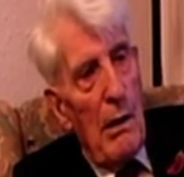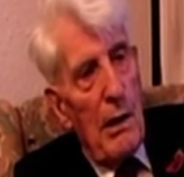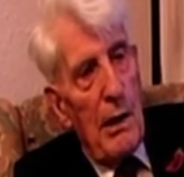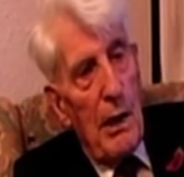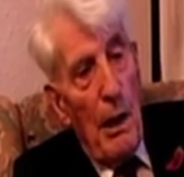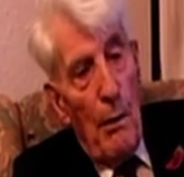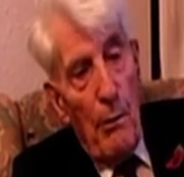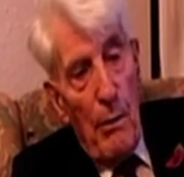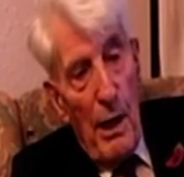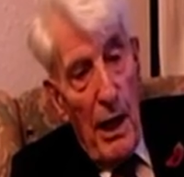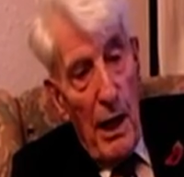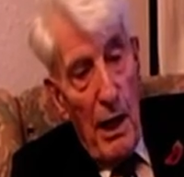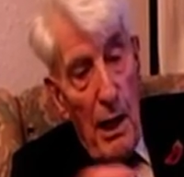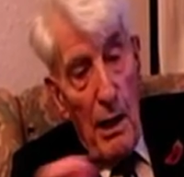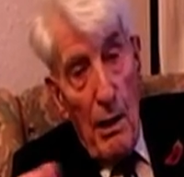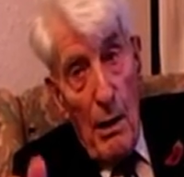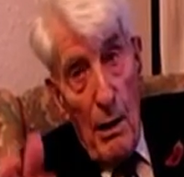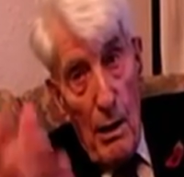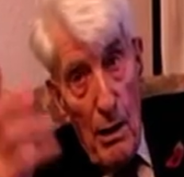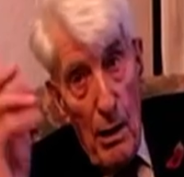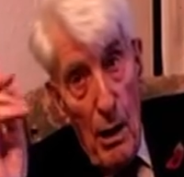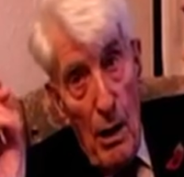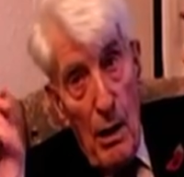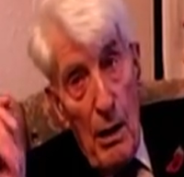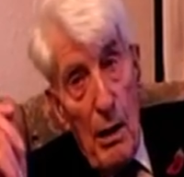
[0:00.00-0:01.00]

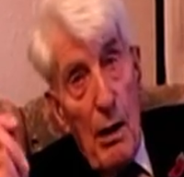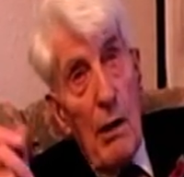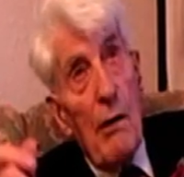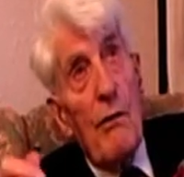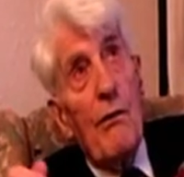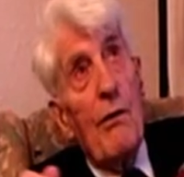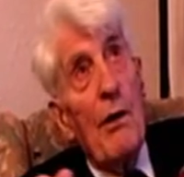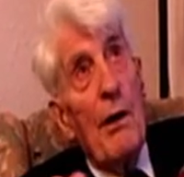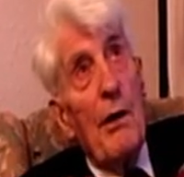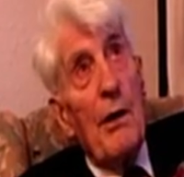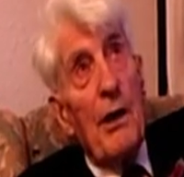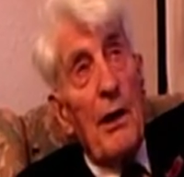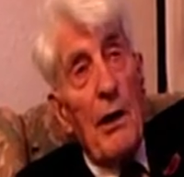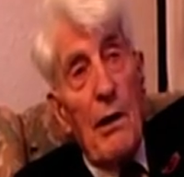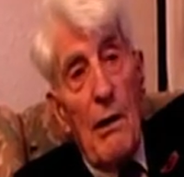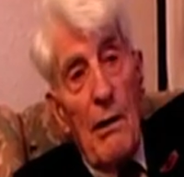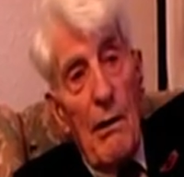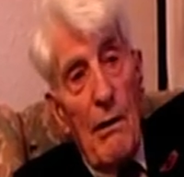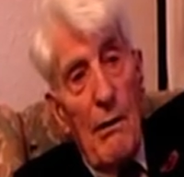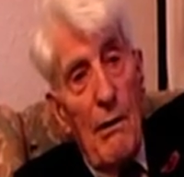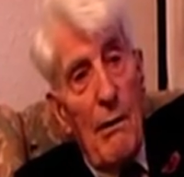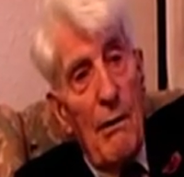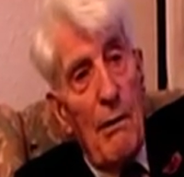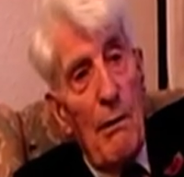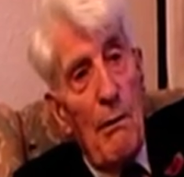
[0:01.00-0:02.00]
Somebody from the
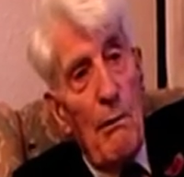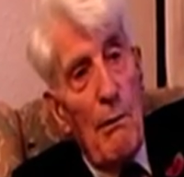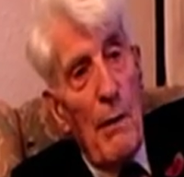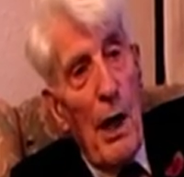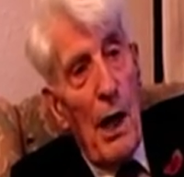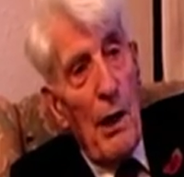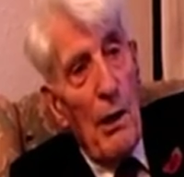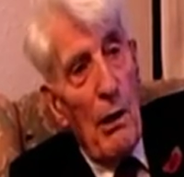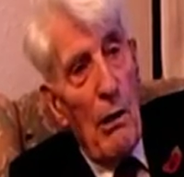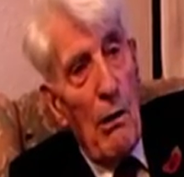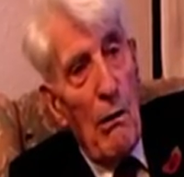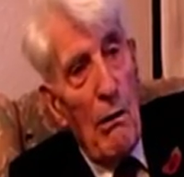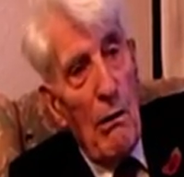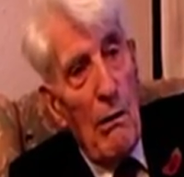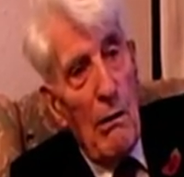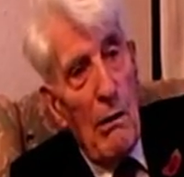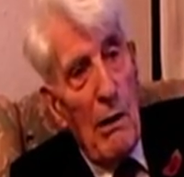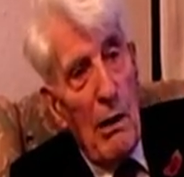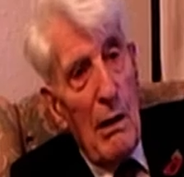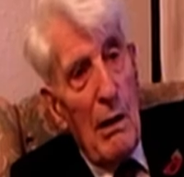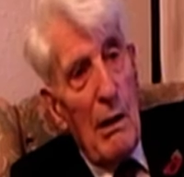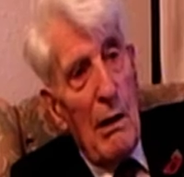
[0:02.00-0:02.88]
manhole,